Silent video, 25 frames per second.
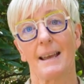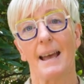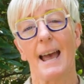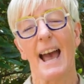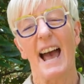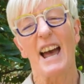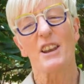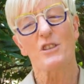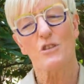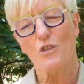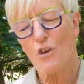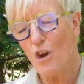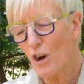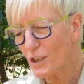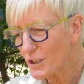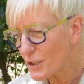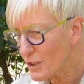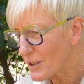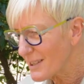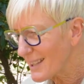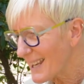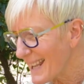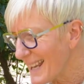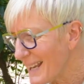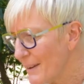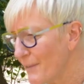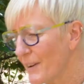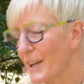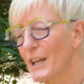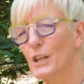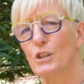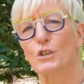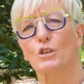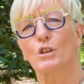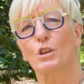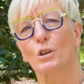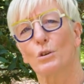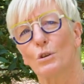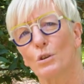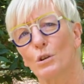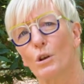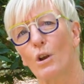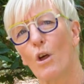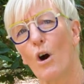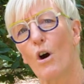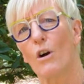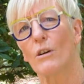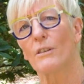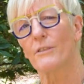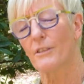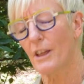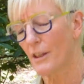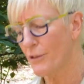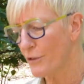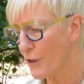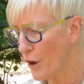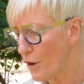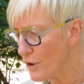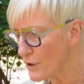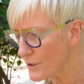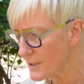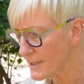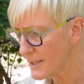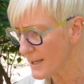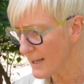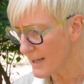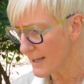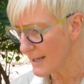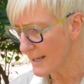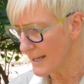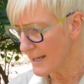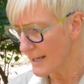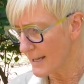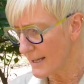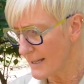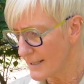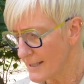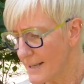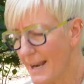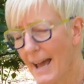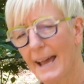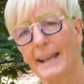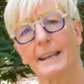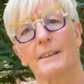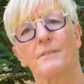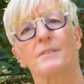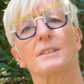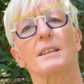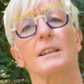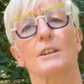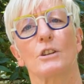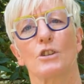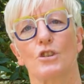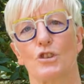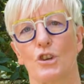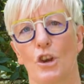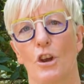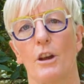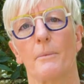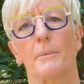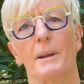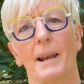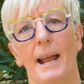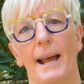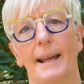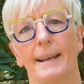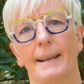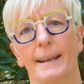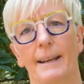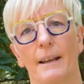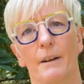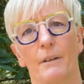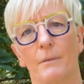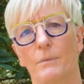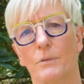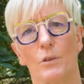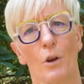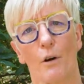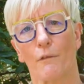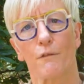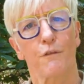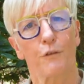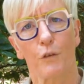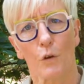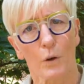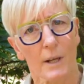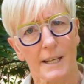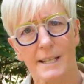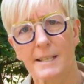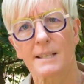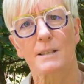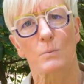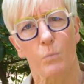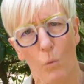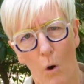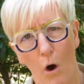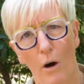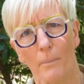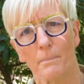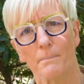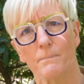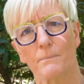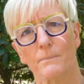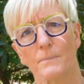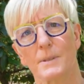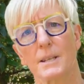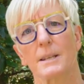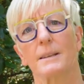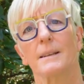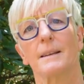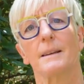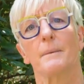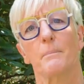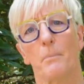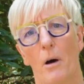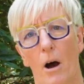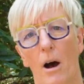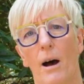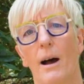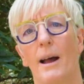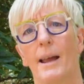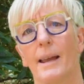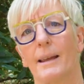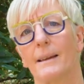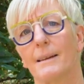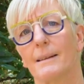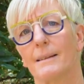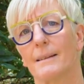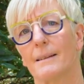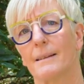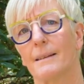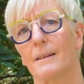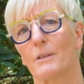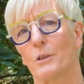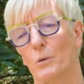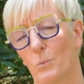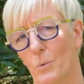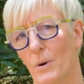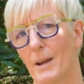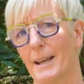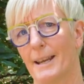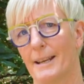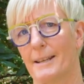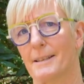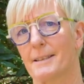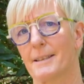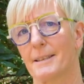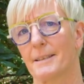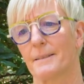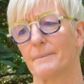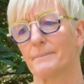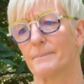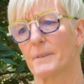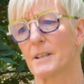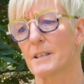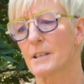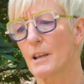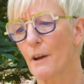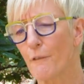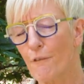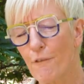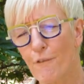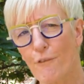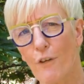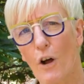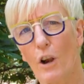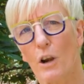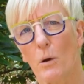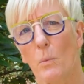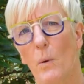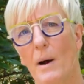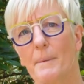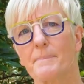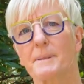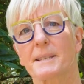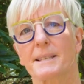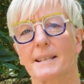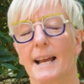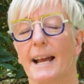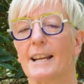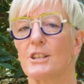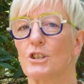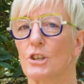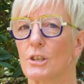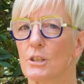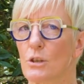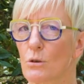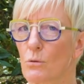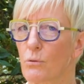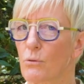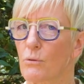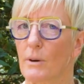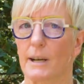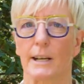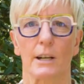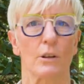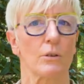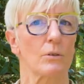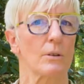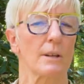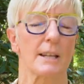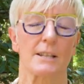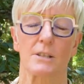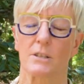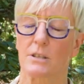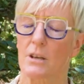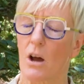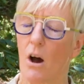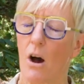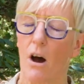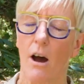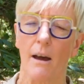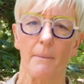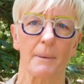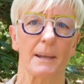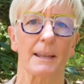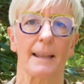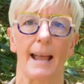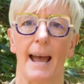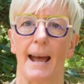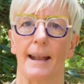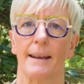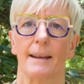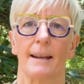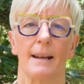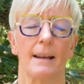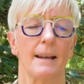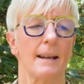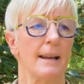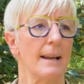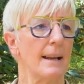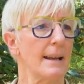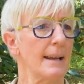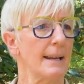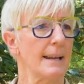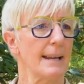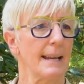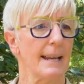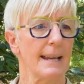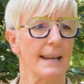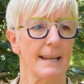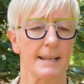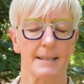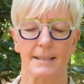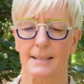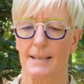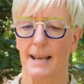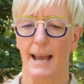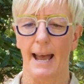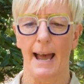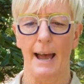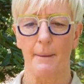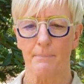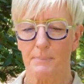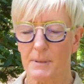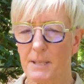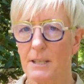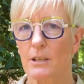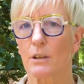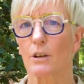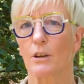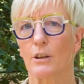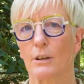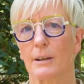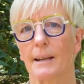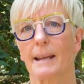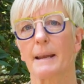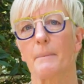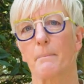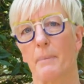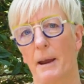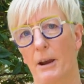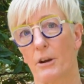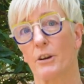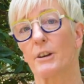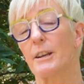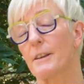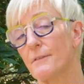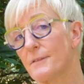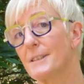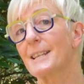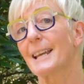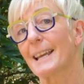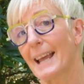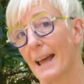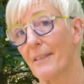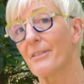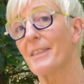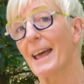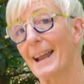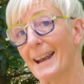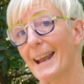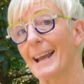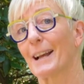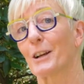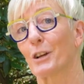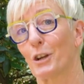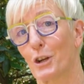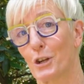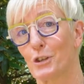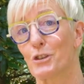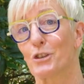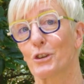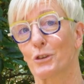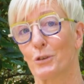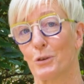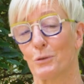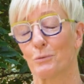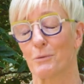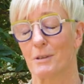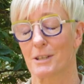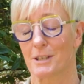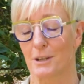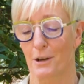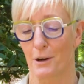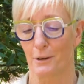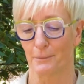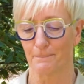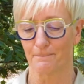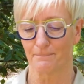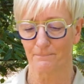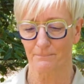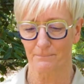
And not leaving it too long that those natives that are germinating are not fully swamped by the weeds. So follow-up stage is critical, and timing that is absolutely imperative to get that ecological result.